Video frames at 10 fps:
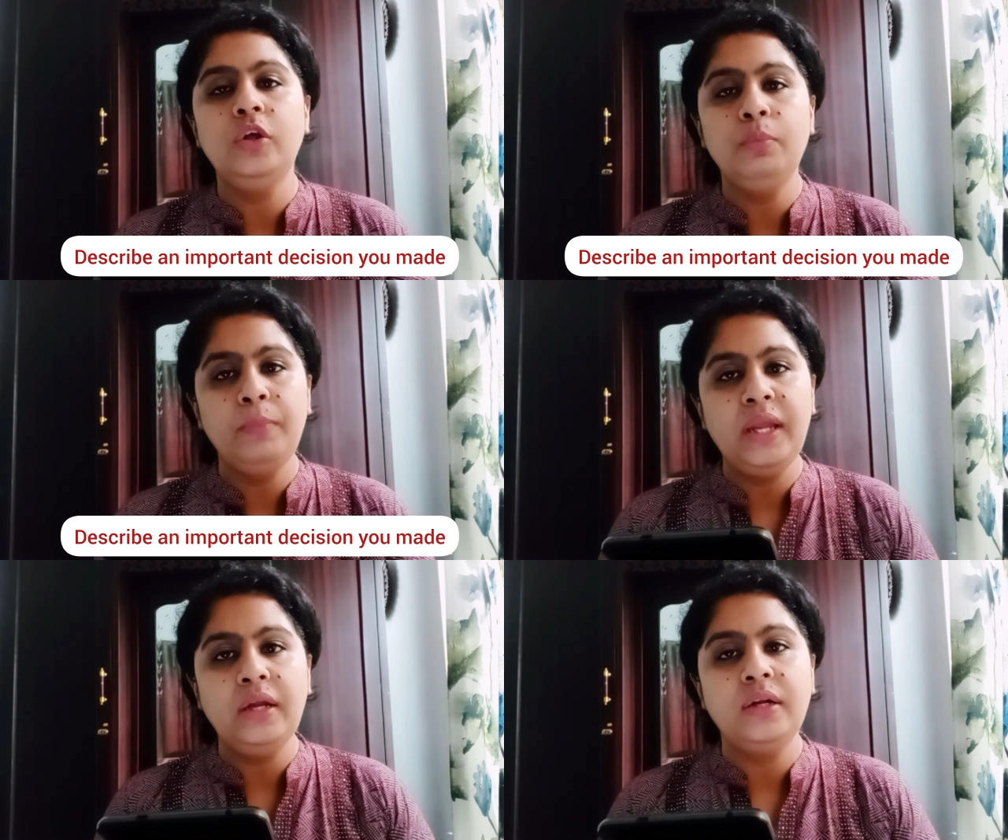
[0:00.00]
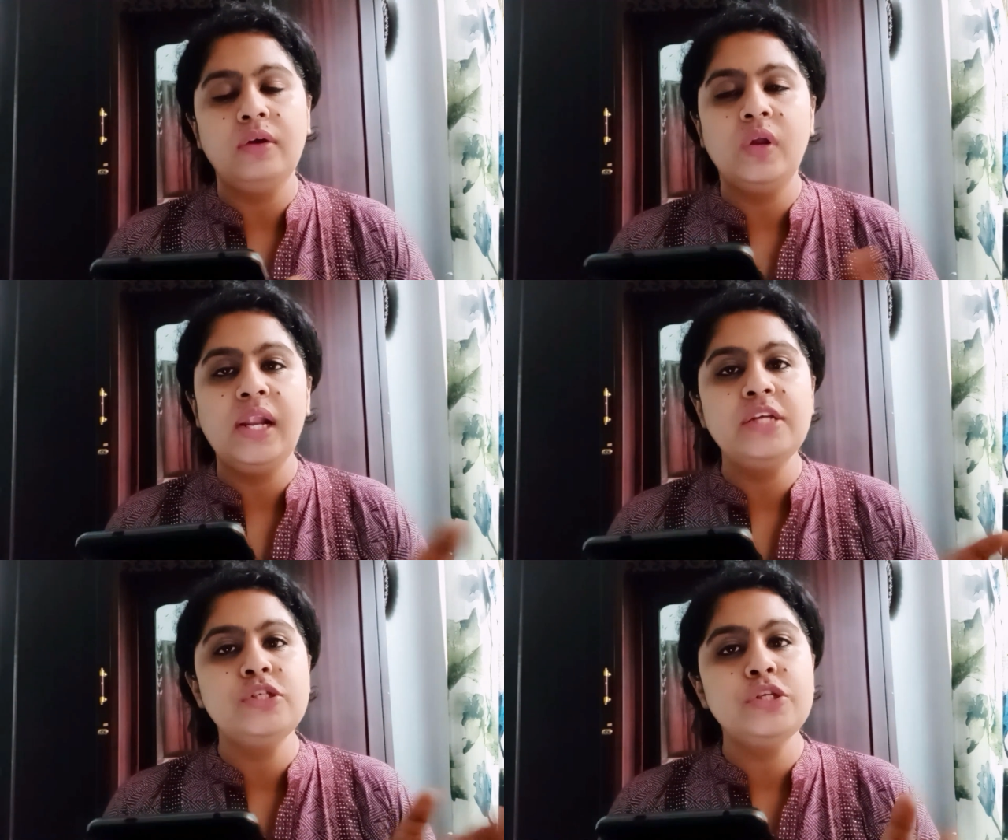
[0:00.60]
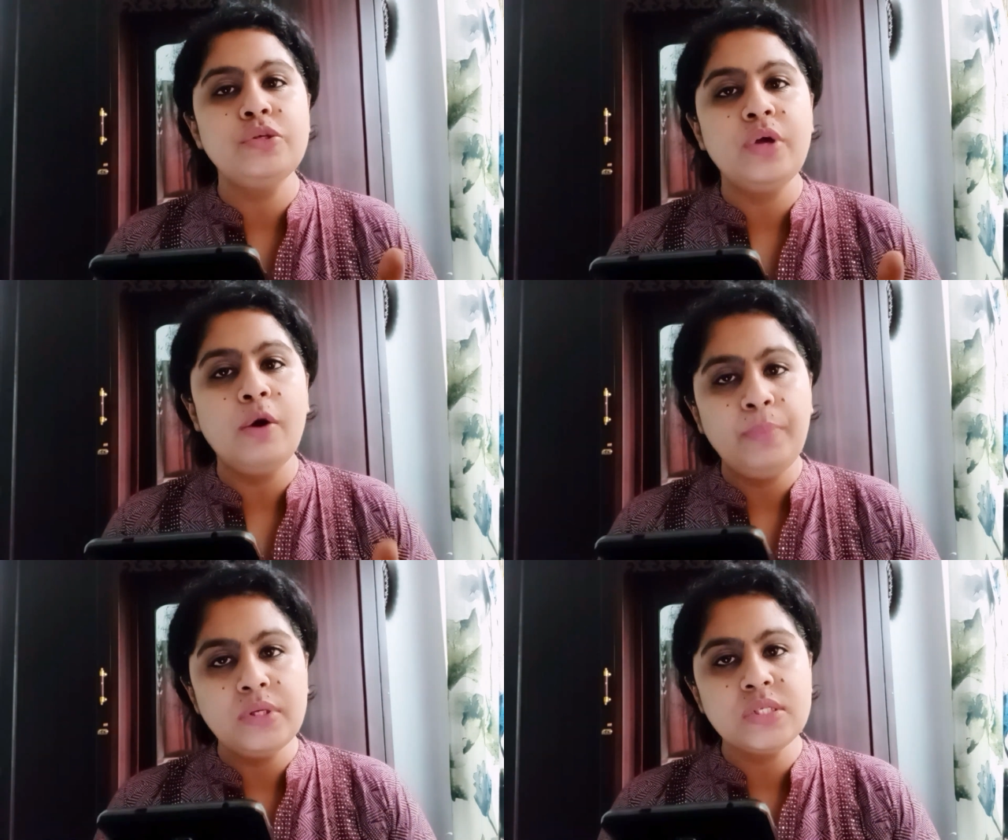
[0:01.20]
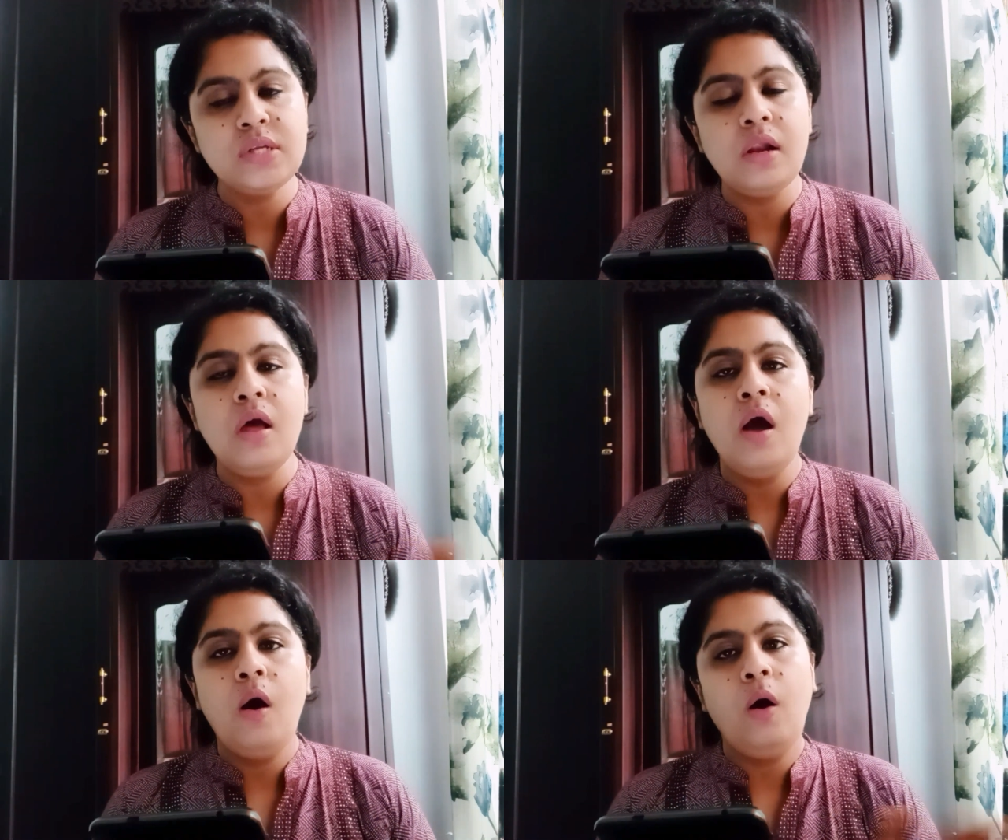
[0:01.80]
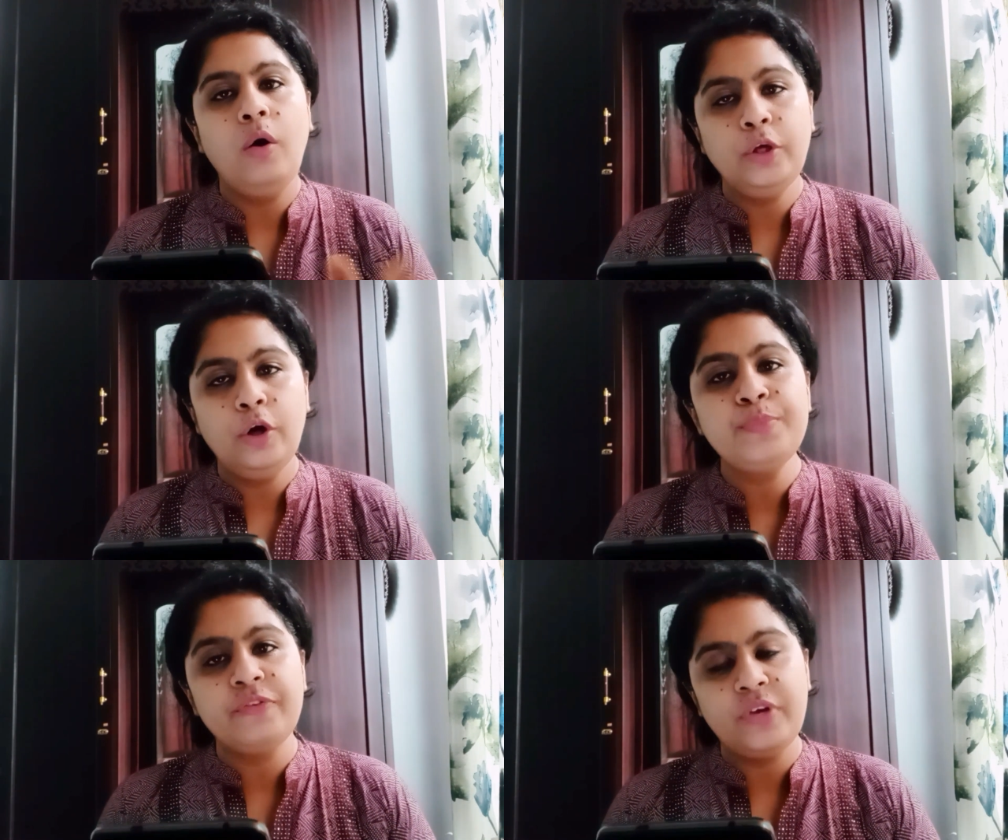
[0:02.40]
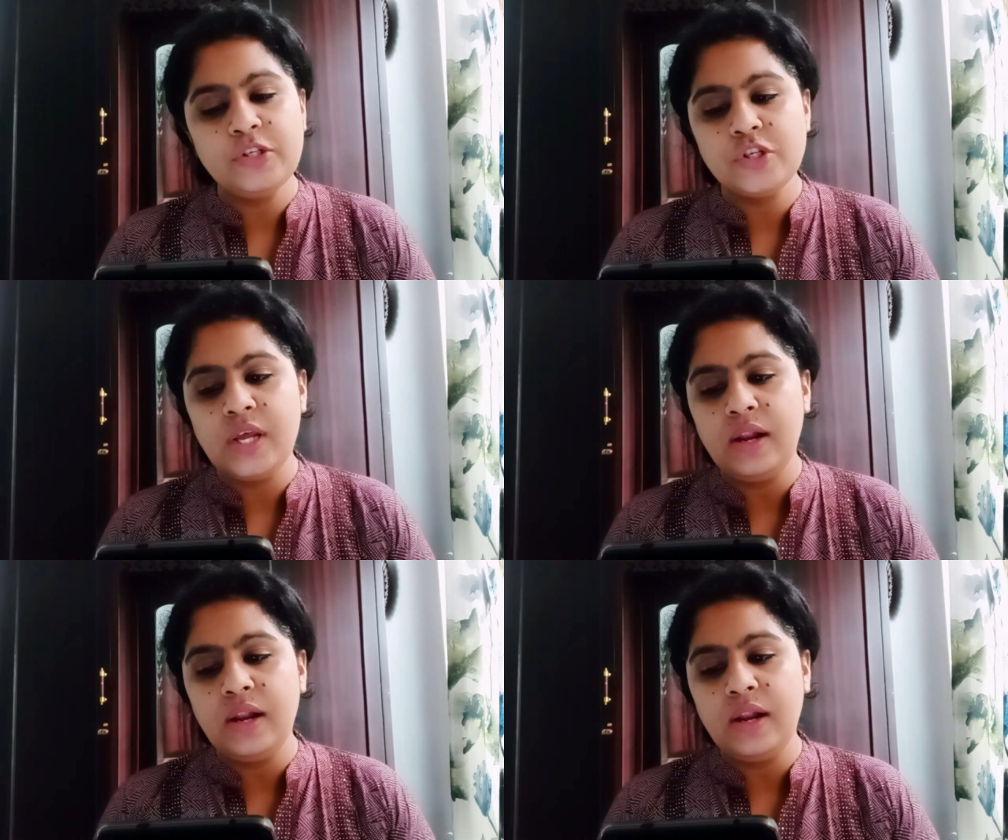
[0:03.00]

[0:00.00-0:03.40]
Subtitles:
you made related to your personal or your professional